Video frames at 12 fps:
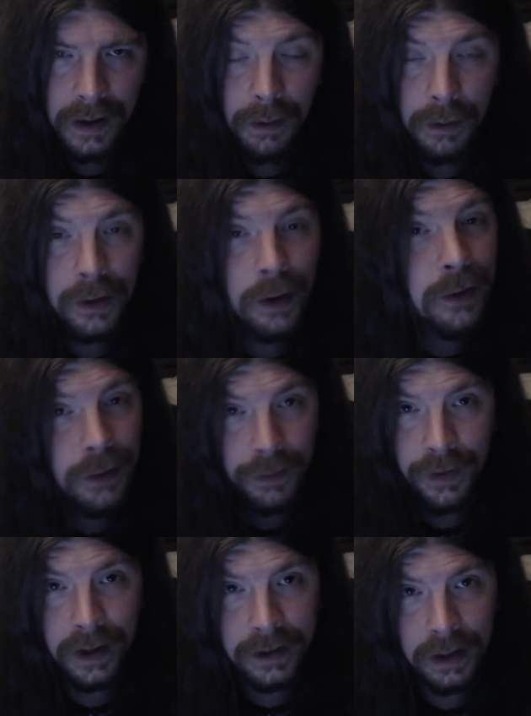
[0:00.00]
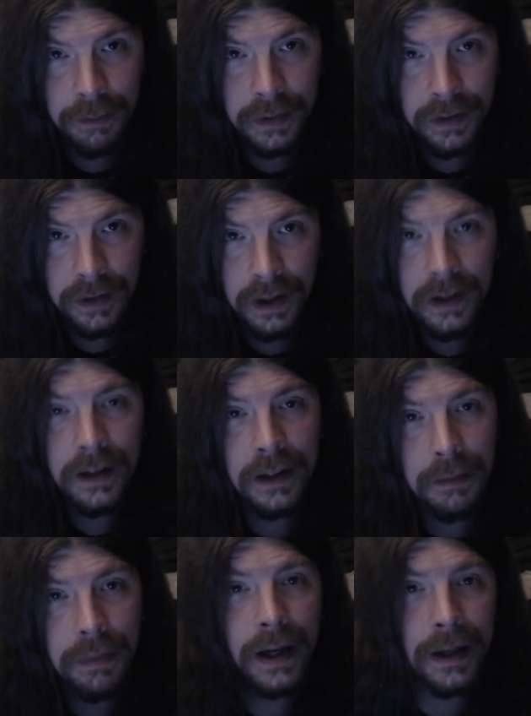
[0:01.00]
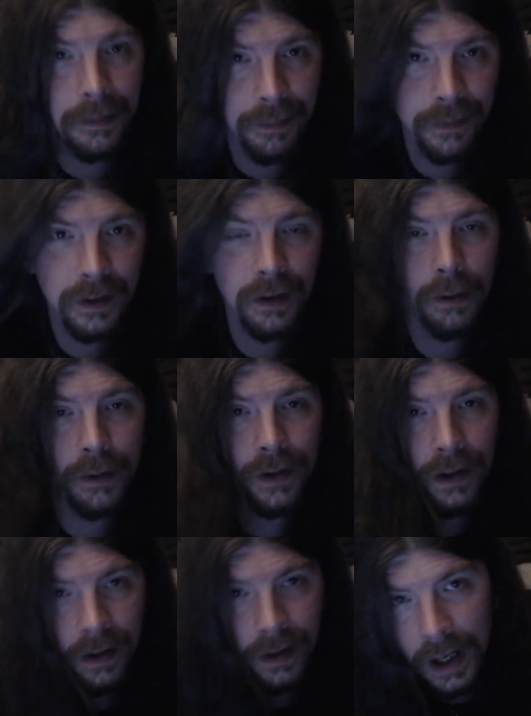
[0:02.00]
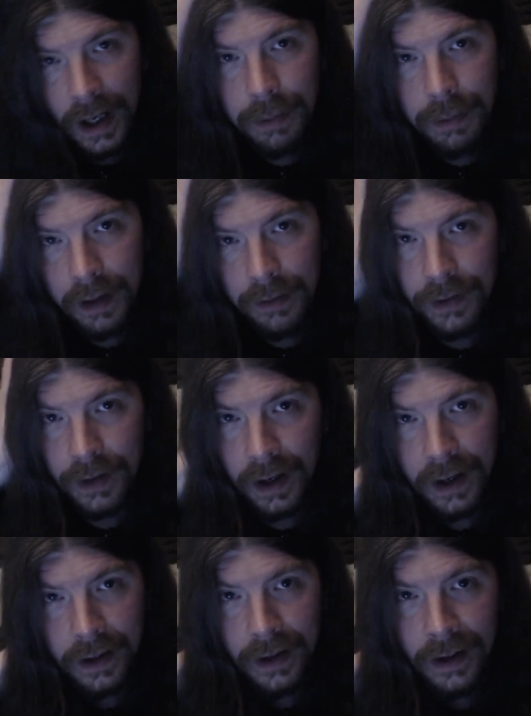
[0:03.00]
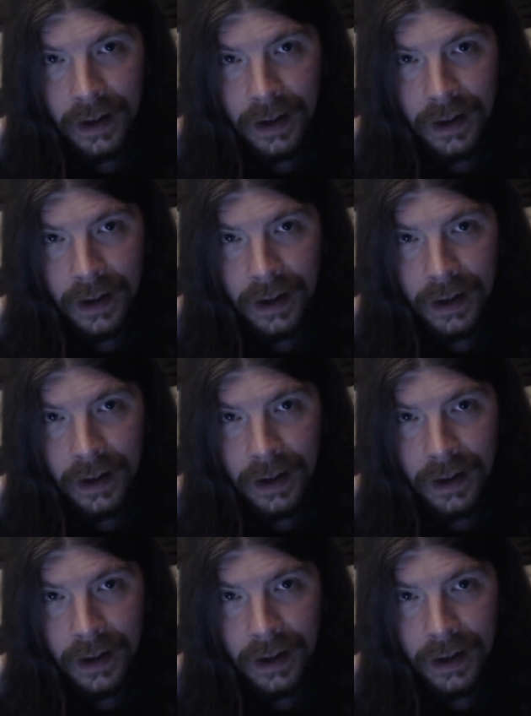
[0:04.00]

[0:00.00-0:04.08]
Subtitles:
And what's also fucked up is you didn't get the bottom. So it was like the top half of your head